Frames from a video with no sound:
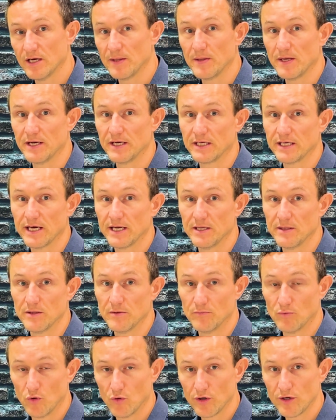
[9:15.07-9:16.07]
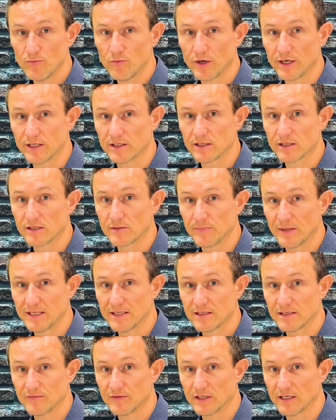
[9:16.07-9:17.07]
and then again in the morning when it's
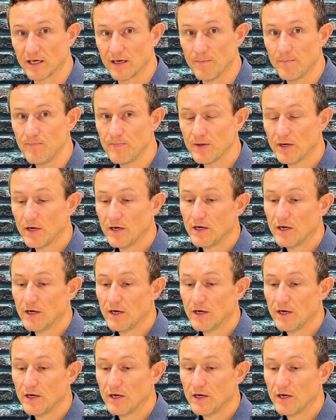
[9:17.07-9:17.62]
expensive again,